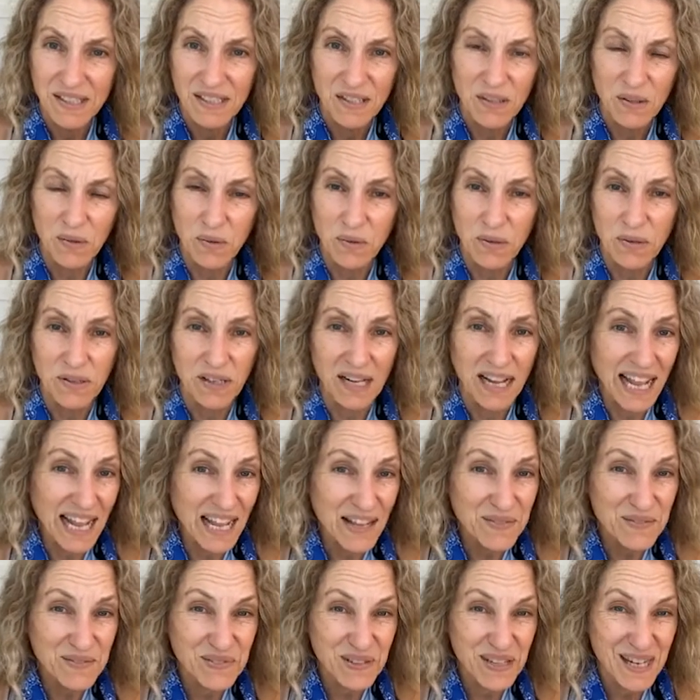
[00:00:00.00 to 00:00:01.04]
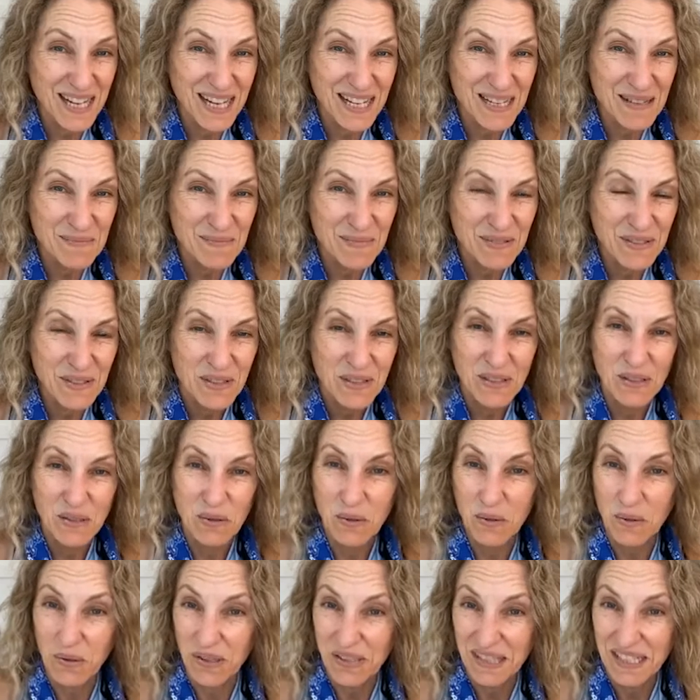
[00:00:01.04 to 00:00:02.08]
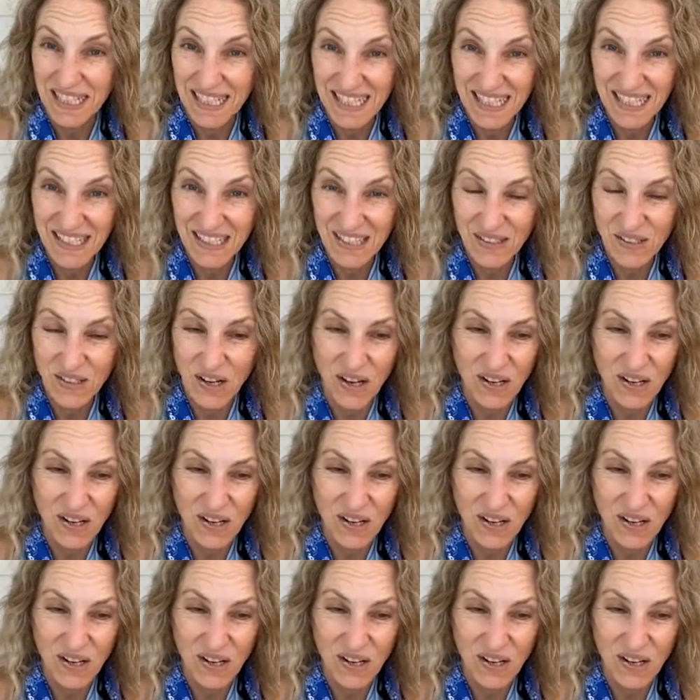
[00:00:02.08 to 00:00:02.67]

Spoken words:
or A-frame or here.